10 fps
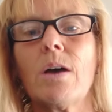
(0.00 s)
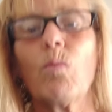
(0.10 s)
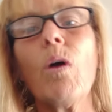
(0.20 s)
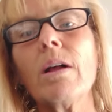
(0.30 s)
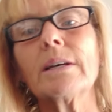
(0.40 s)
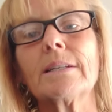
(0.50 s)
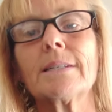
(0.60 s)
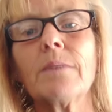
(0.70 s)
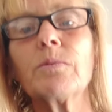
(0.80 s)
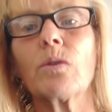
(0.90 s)
We're all in
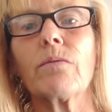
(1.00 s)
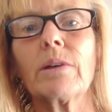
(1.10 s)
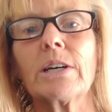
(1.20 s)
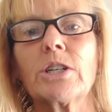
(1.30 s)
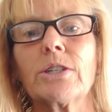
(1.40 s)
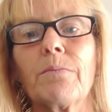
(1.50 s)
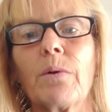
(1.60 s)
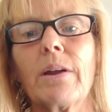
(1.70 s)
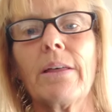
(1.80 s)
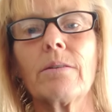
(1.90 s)
some sort of relationship
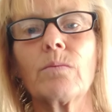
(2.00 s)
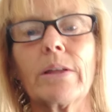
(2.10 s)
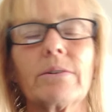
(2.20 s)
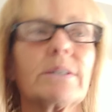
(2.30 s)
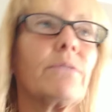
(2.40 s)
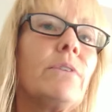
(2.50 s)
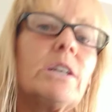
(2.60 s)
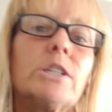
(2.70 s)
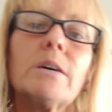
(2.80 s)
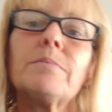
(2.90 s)
or another, whether it's our
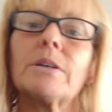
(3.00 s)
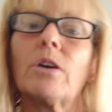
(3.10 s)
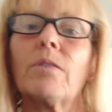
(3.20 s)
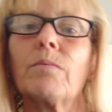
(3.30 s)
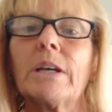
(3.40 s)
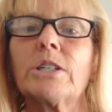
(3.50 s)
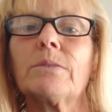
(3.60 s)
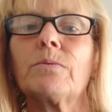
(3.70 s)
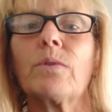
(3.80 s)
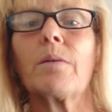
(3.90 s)
friendships, our
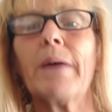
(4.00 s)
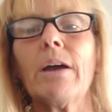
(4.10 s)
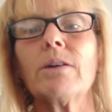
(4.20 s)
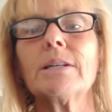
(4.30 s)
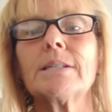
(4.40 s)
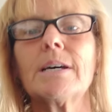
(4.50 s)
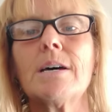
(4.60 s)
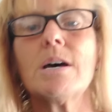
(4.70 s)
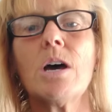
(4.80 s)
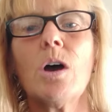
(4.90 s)
relationships with our parents,
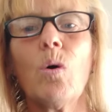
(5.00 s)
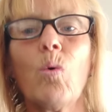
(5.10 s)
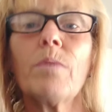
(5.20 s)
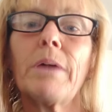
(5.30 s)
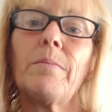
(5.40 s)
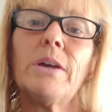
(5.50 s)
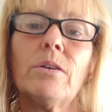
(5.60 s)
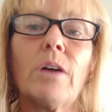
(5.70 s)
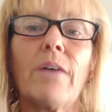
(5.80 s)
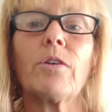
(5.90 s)
or maybe
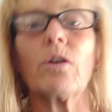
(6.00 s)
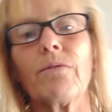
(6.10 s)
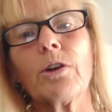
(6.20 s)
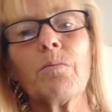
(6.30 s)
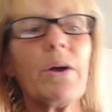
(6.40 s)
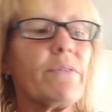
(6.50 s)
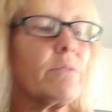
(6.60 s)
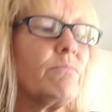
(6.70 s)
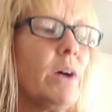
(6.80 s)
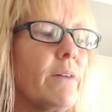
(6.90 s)
you have a girlfriend or
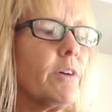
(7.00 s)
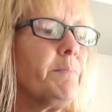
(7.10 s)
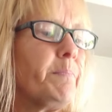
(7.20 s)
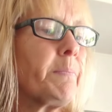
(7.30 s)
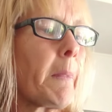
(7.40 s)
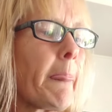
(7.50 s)
boyfriend, whatever.